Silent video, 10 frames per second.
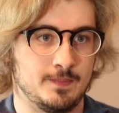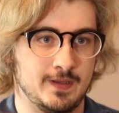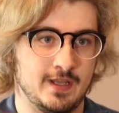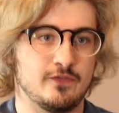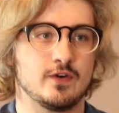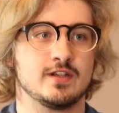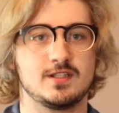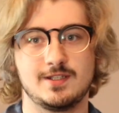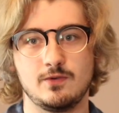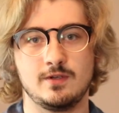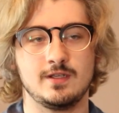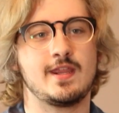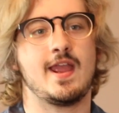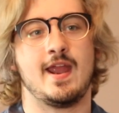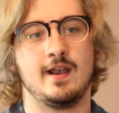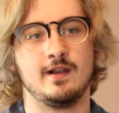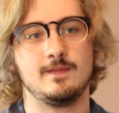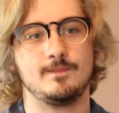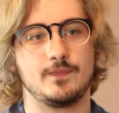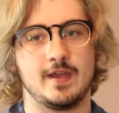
But like for a student, the Air